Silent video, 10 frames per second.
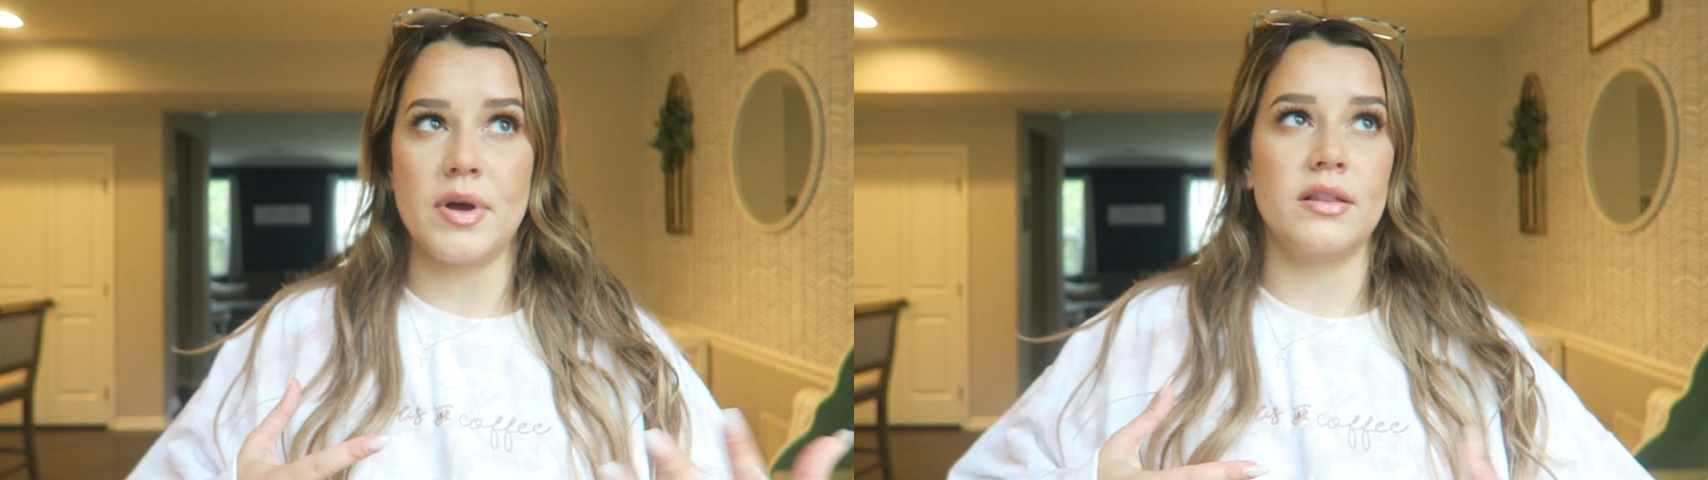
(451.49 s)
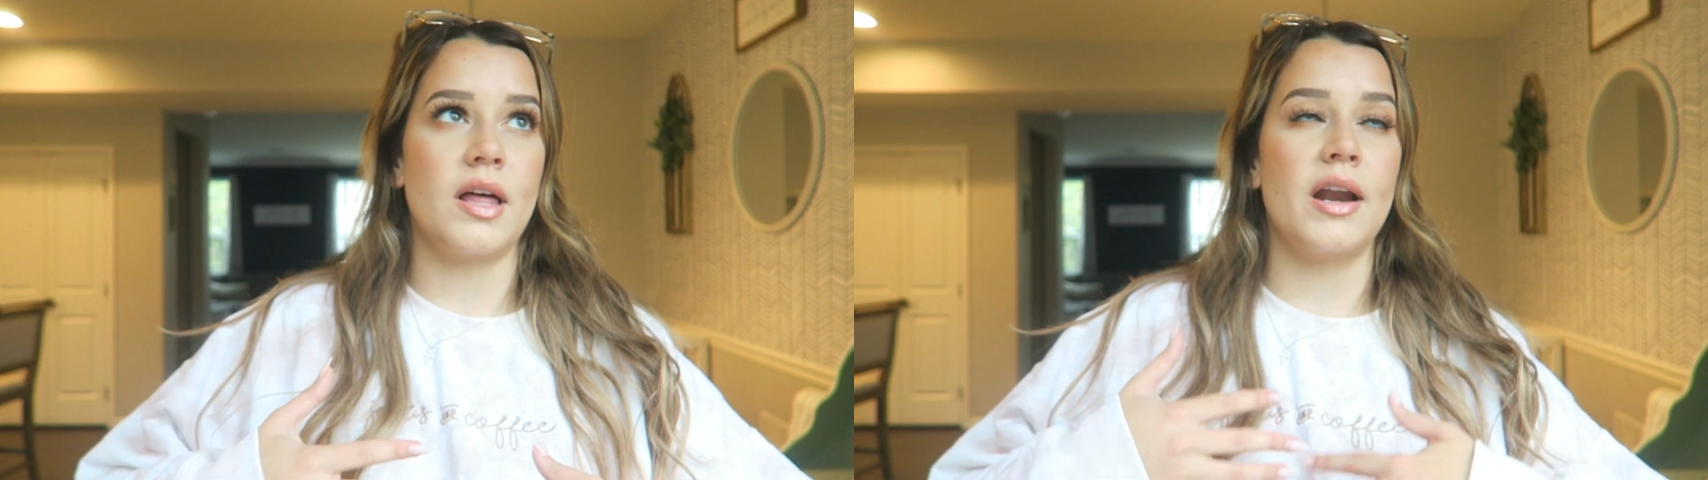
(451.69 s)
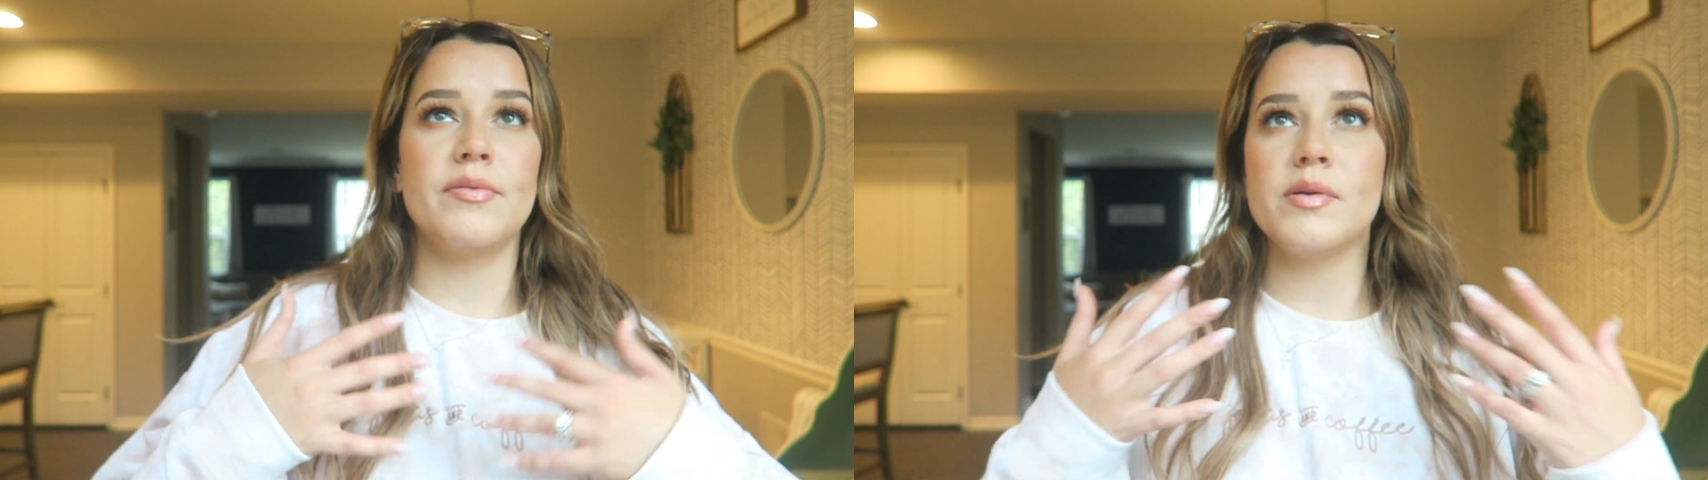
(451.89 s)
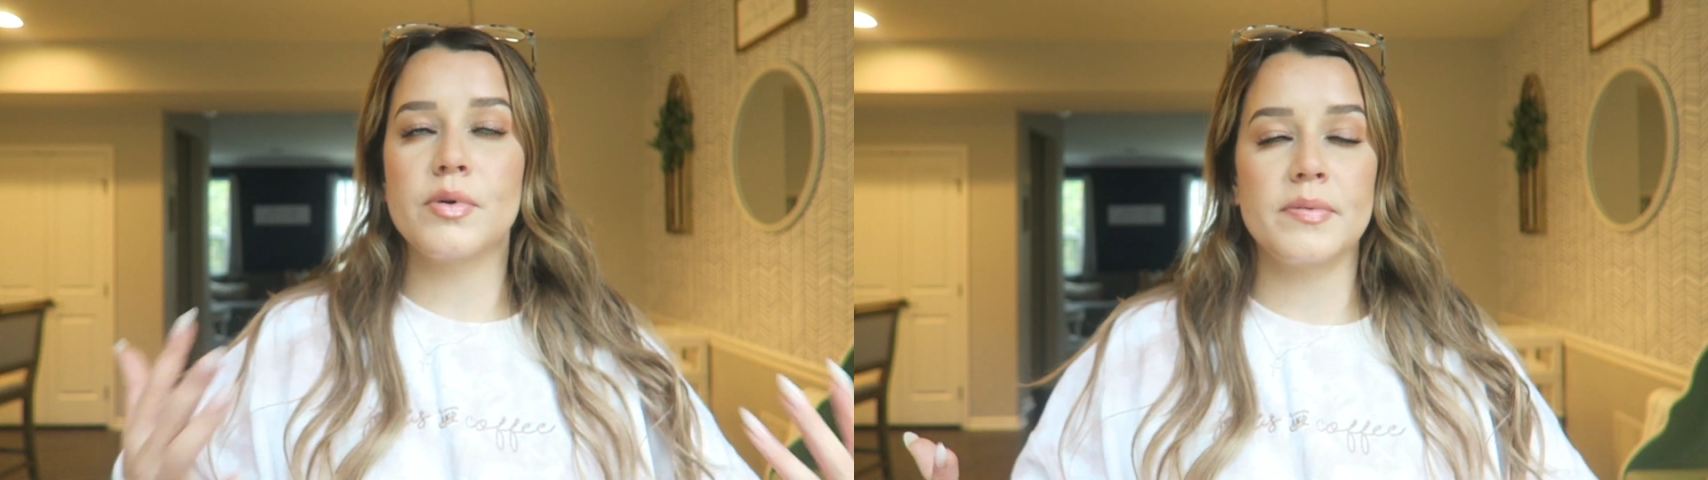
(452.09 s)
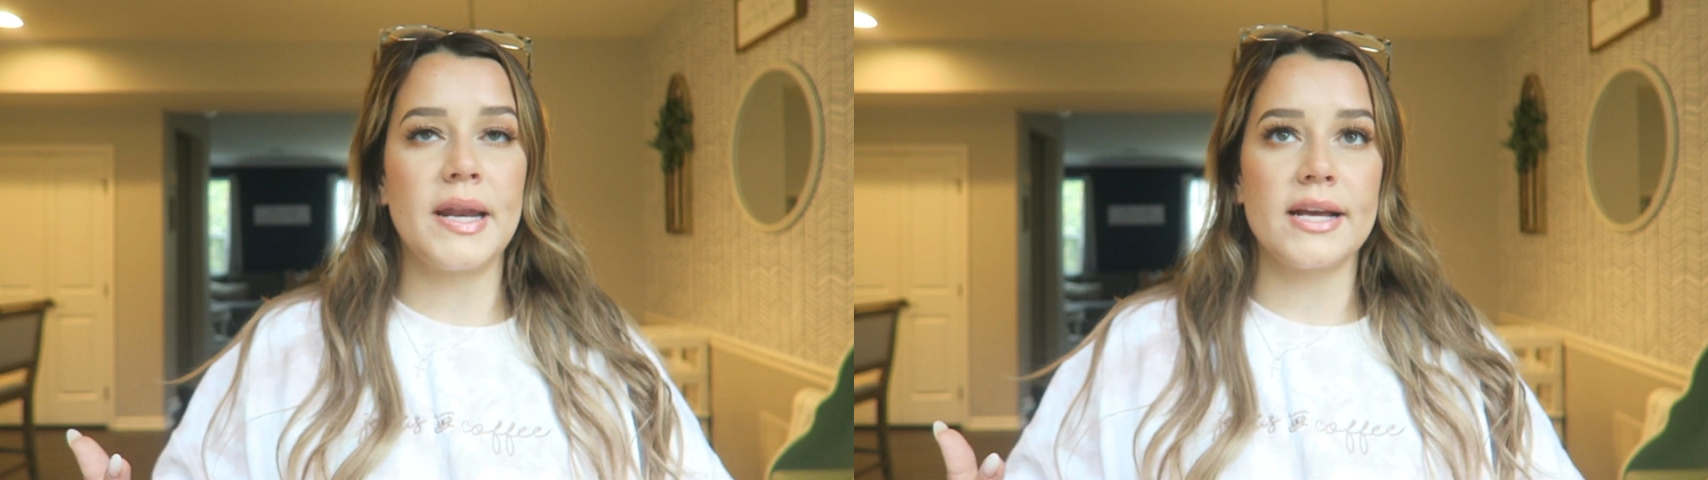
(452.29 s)
A lot of
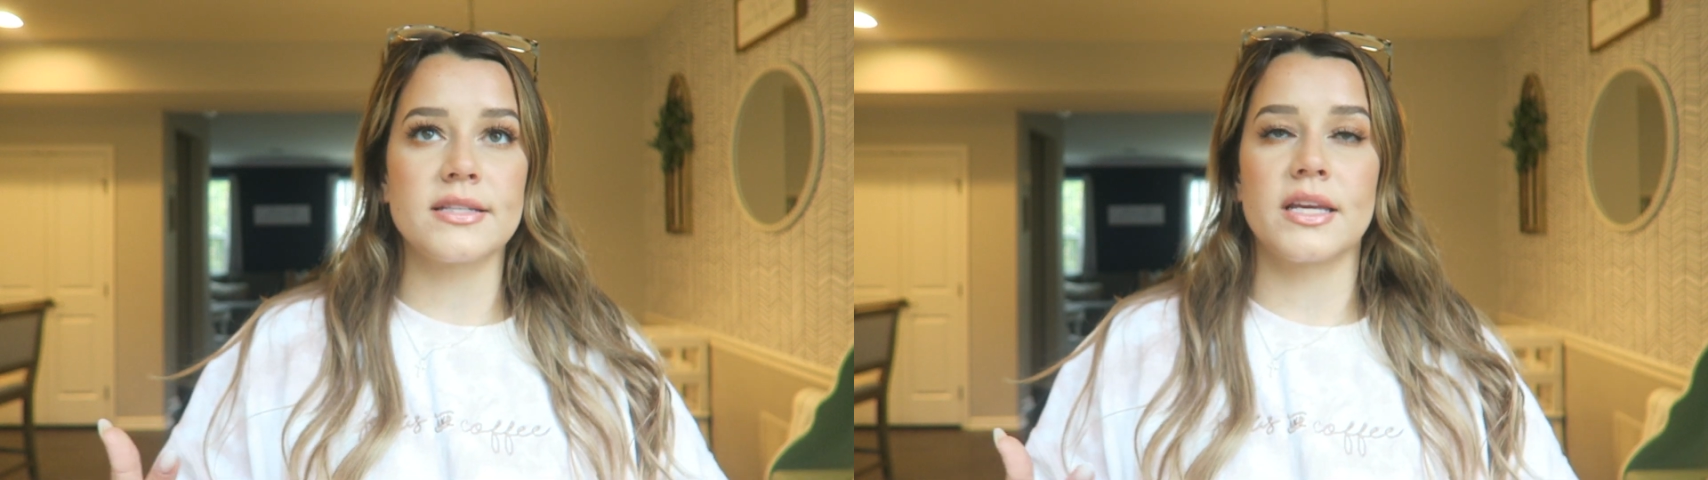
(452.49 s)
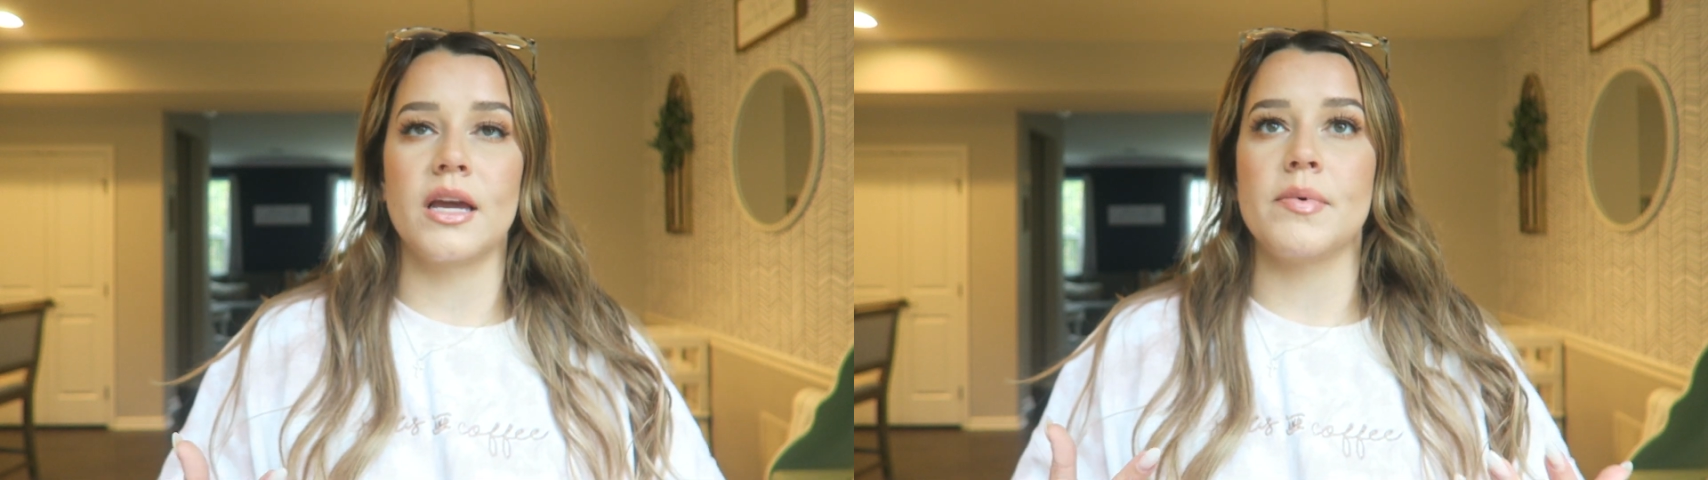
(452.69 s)
people have been asking